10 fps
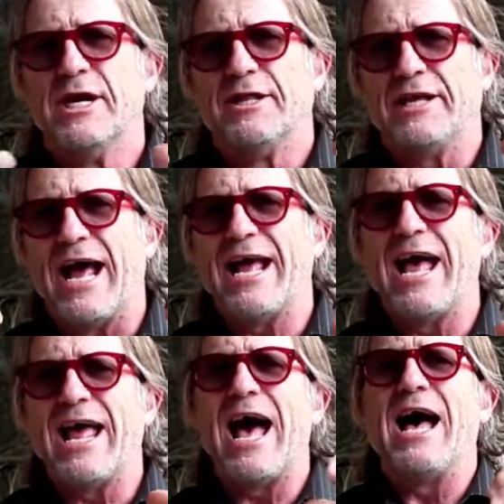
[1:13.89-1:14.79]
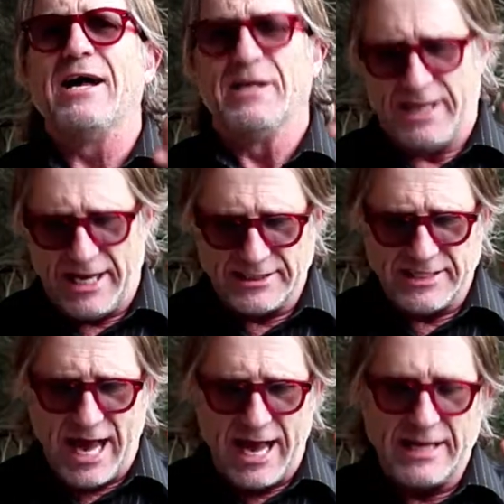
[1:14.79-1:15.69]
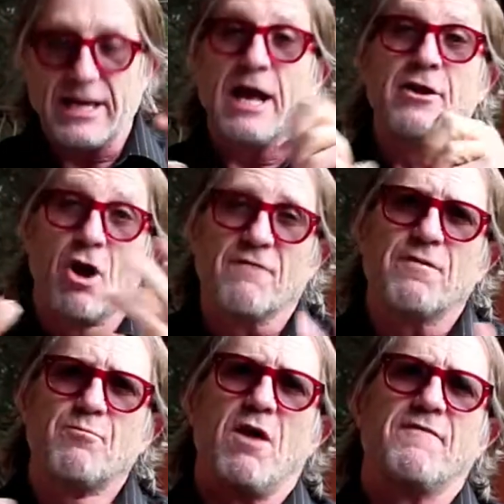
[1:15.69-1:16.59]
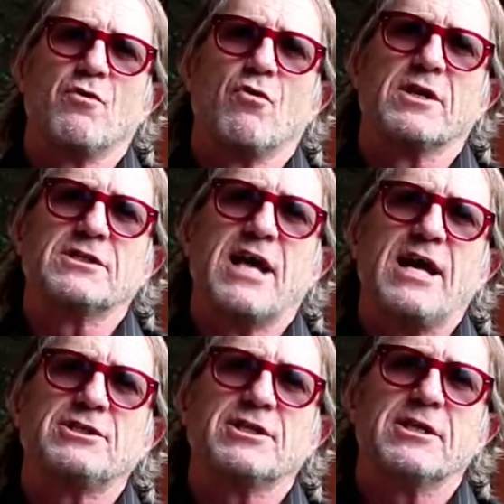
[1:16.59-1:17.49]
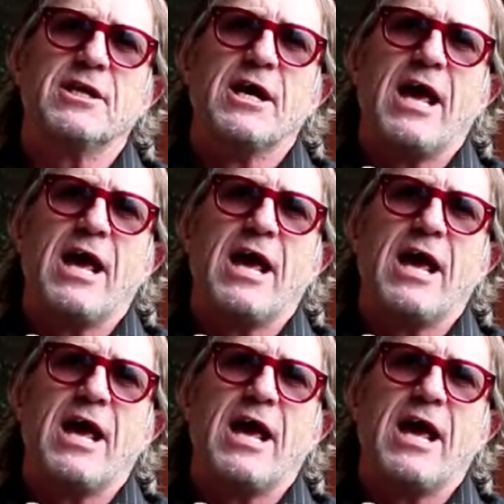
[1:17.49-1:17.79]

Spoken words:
The AAR is a non-for-profit organisation,